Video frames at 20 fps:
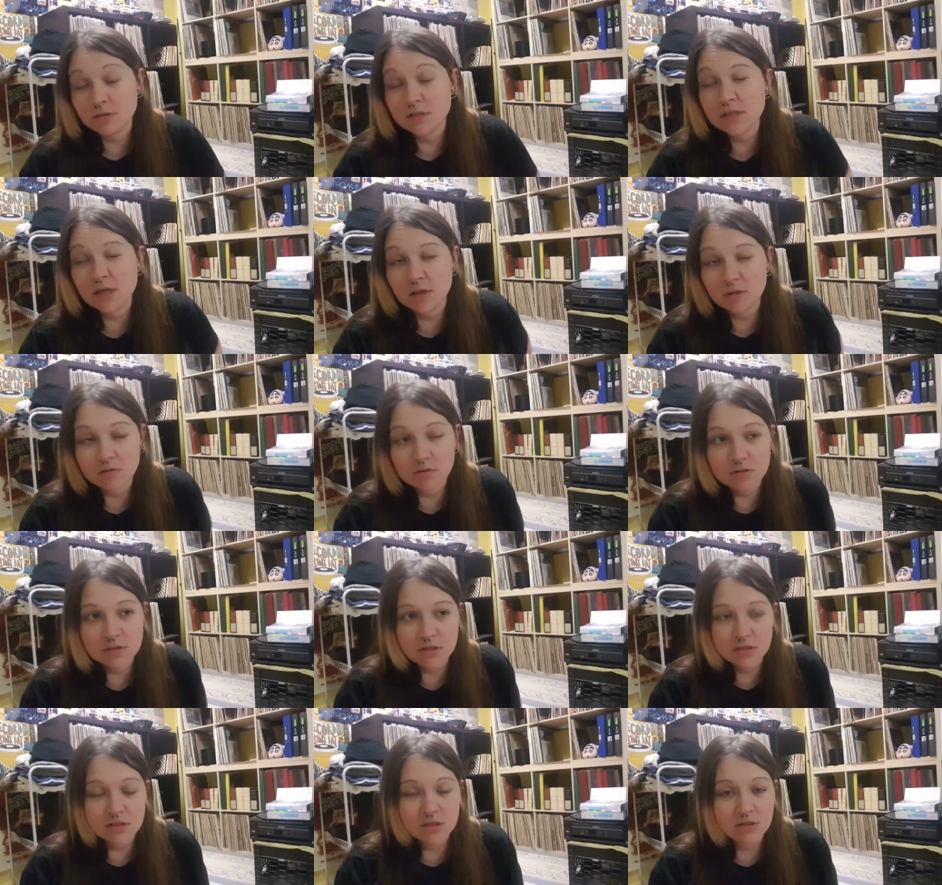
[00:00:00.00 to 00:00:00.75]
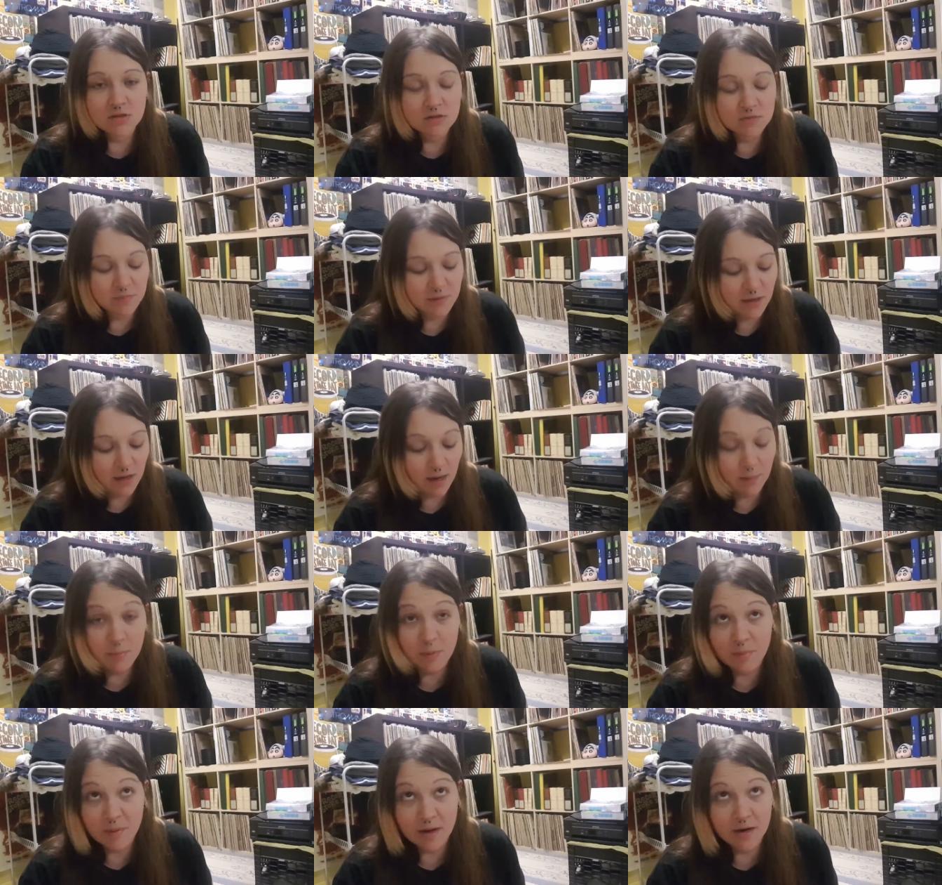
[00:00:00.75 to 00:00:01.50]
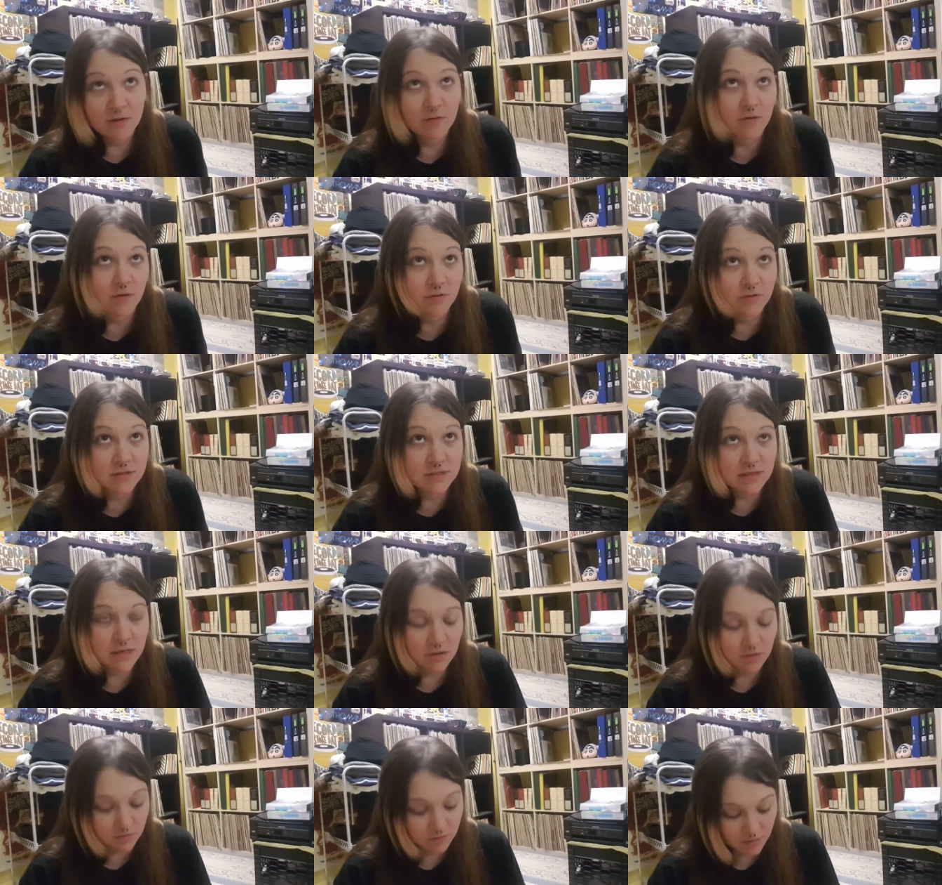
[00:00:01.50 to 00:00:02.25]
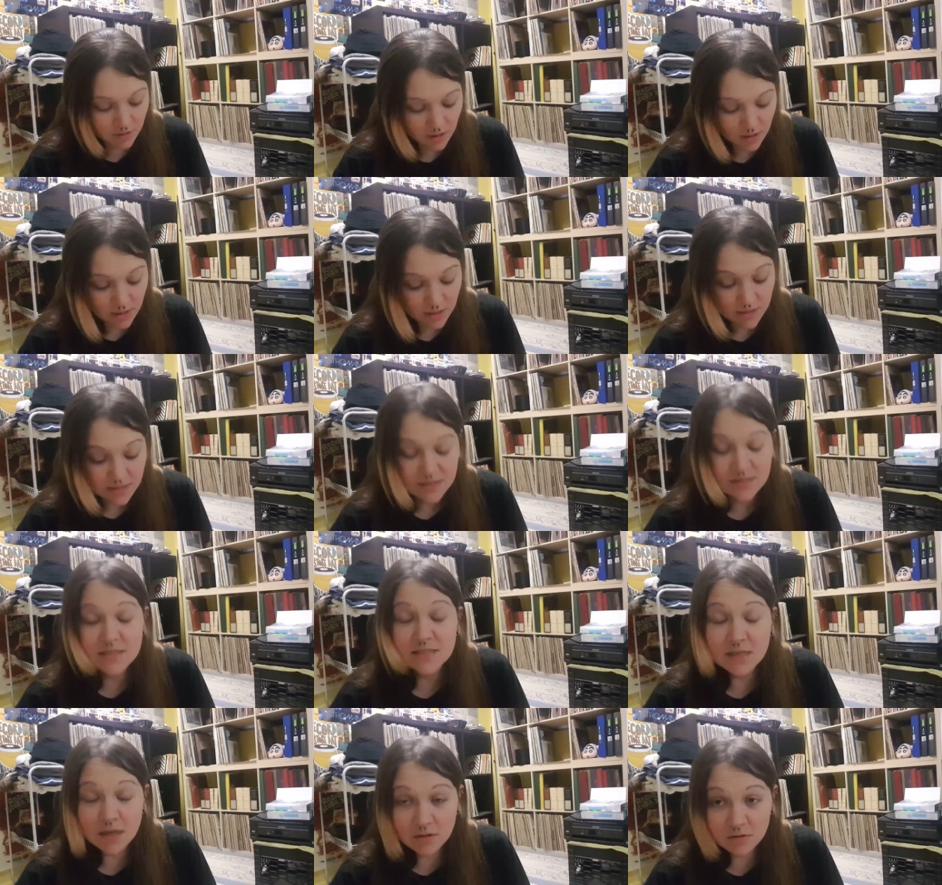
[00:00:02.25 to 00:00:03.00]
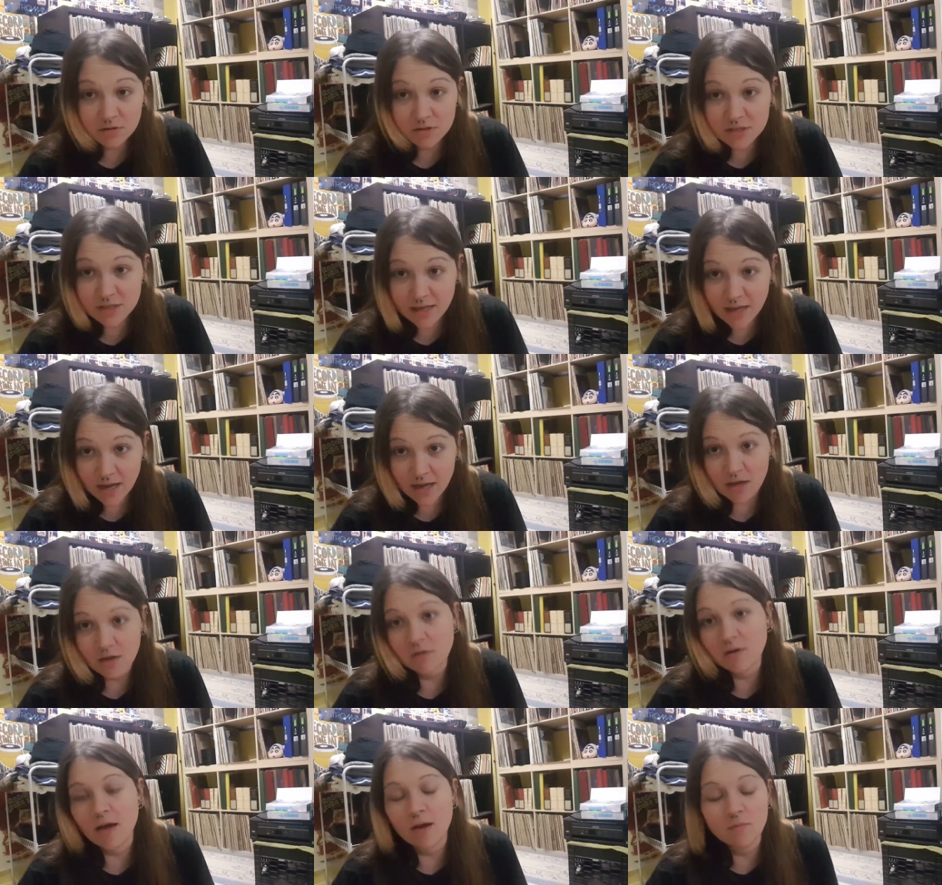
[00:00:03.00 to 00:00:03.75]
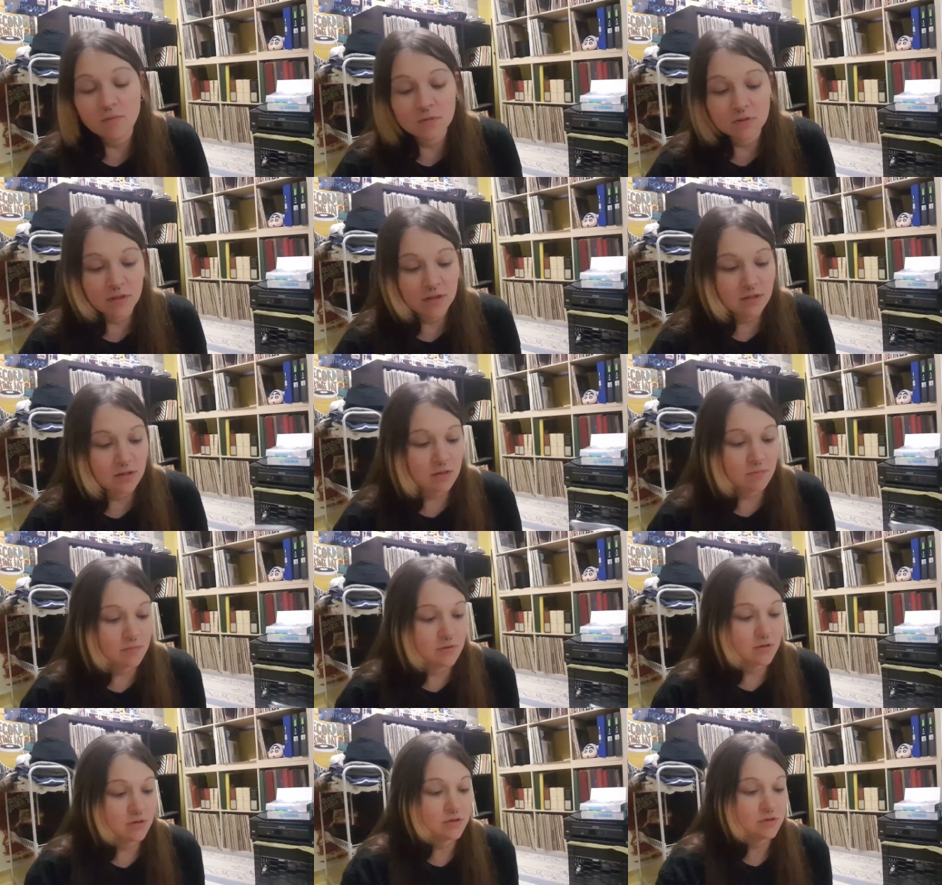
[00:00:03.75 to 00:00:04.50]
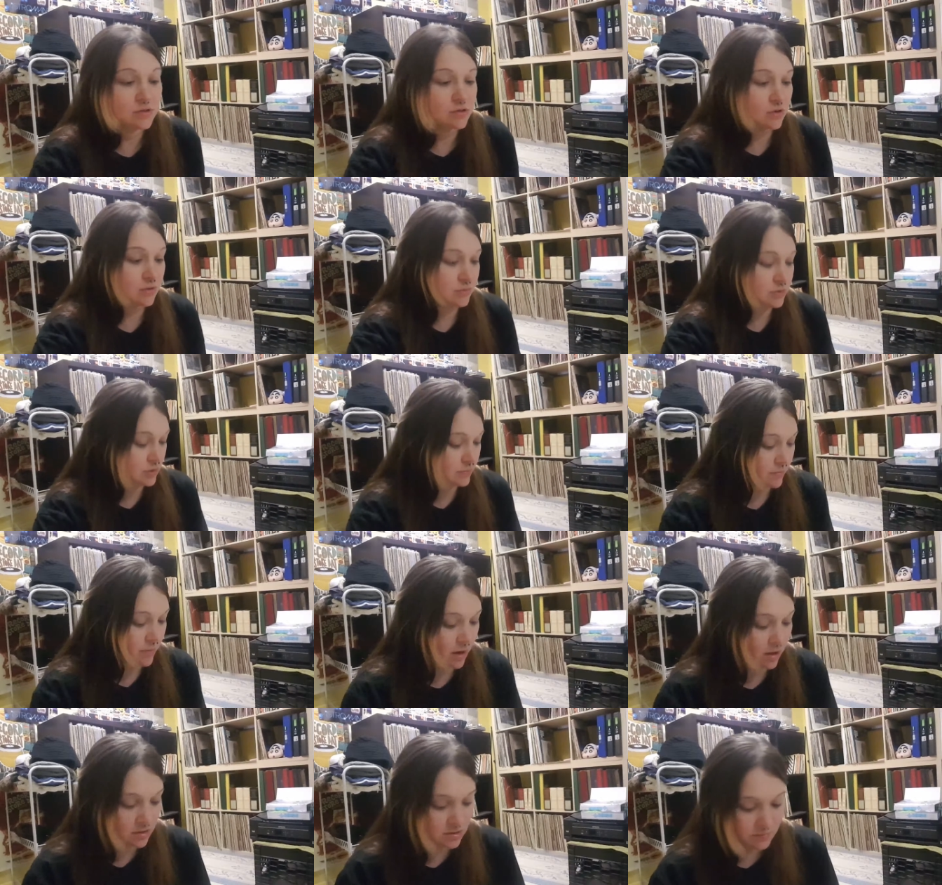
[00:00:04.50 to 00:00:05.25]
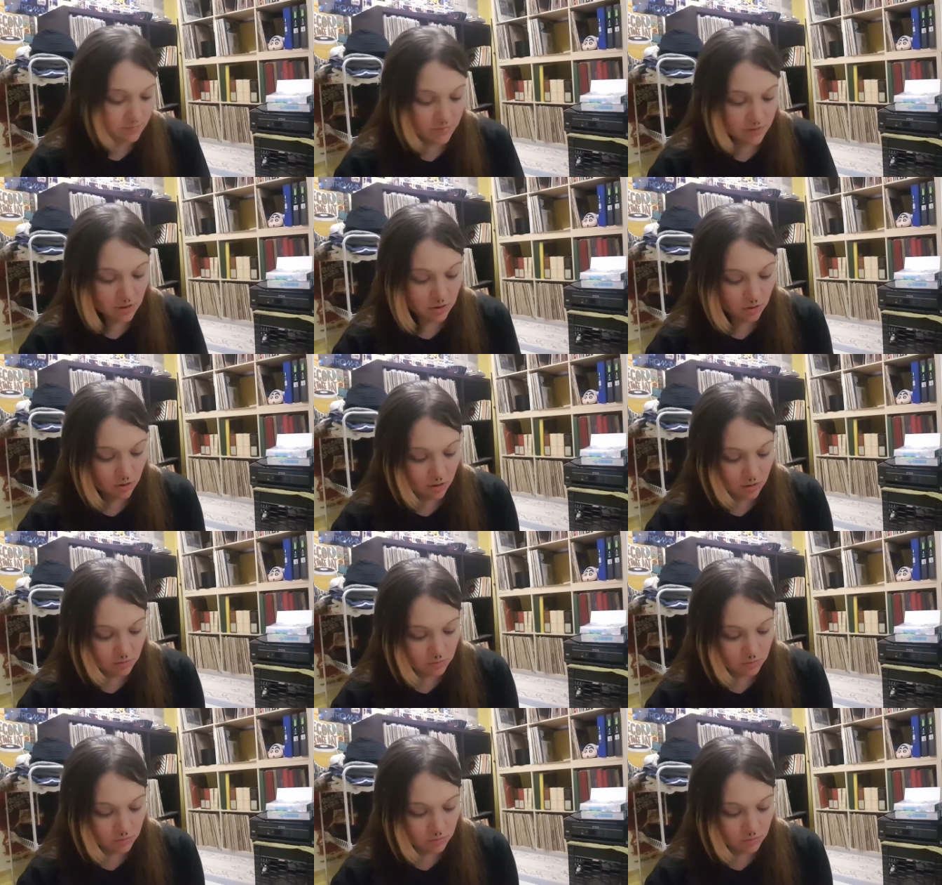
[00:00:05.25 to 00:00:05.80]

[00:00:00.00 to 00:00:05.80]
or seller's, excuse me, I'm the buyer, they're the seller, seller's account, I will link them in the description box below.